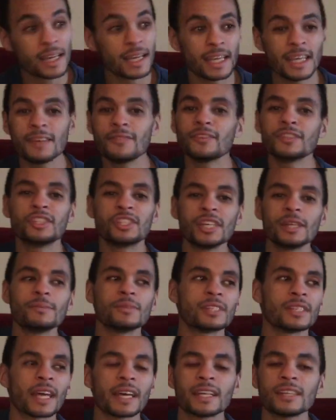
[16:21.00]
even
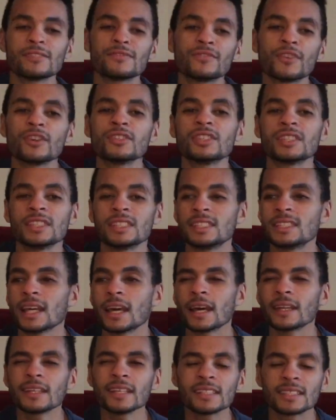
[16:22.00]
Jims in like his first and his
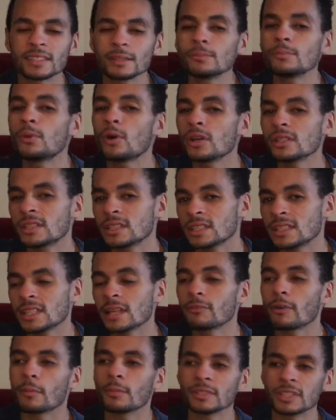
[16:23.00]
second, I think in some parts in the
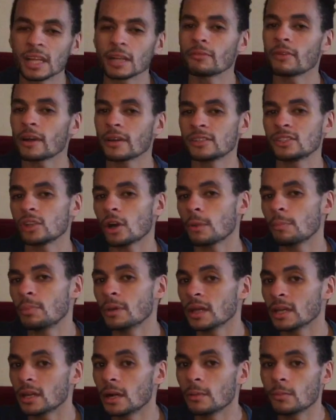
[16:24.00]
second round, but second round he started
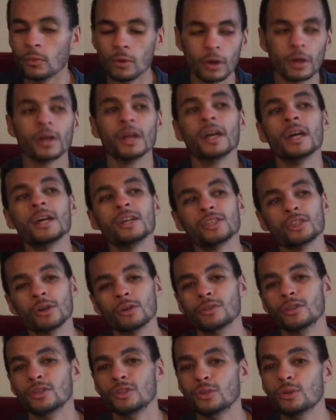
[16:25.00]
picking up more. So
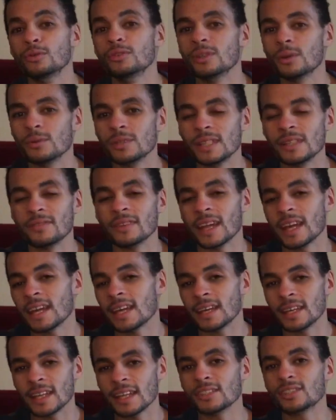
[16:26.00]
the dudes that was even
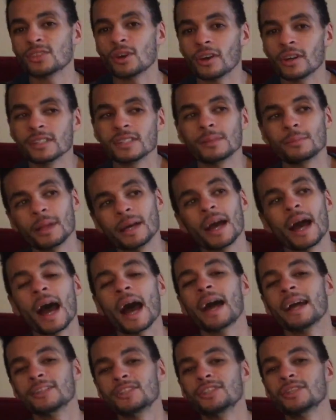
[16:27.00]
hating, they started to be like, all
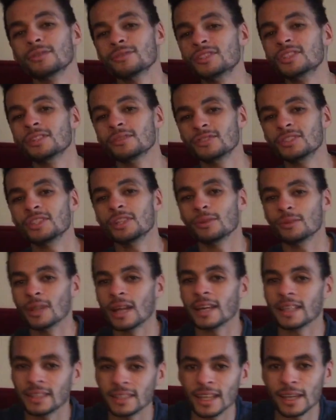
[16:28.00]
right, chill.
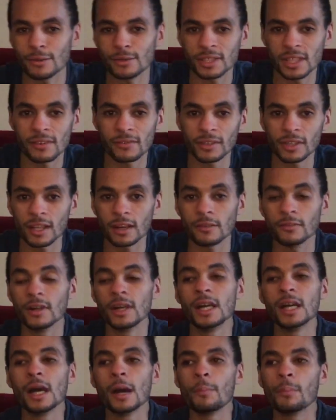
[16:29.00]
Like, they was giving love.
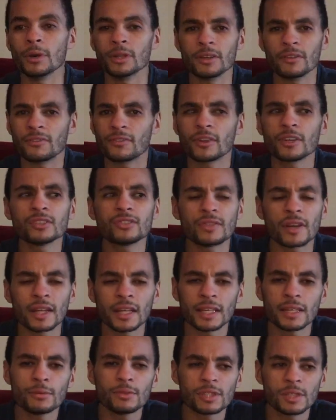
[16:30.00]
But the first round,
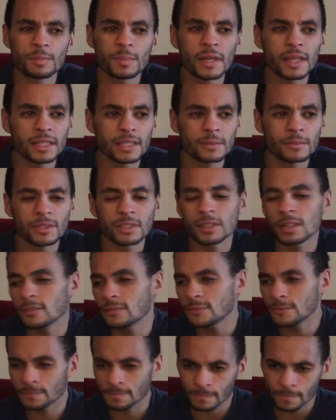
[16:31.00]
like, he was spitting some stuff.